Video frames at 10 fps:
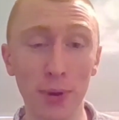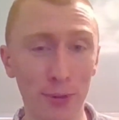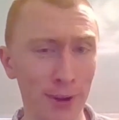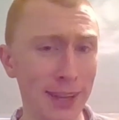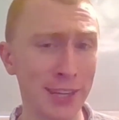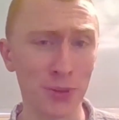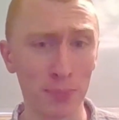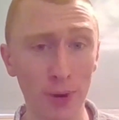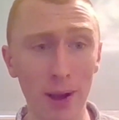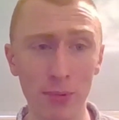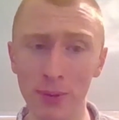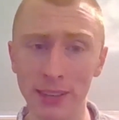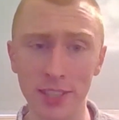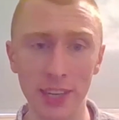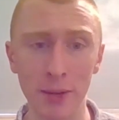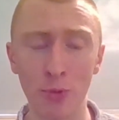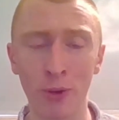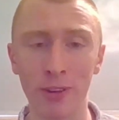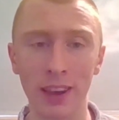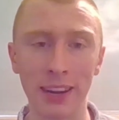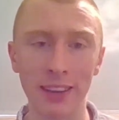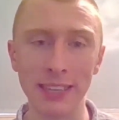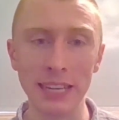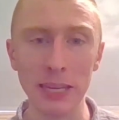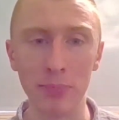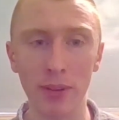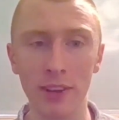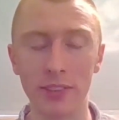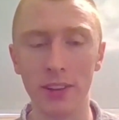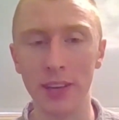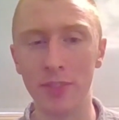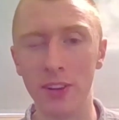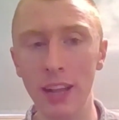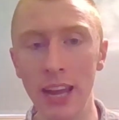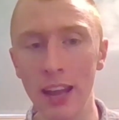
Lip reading: but really it's probably sitting more at like a D plus level.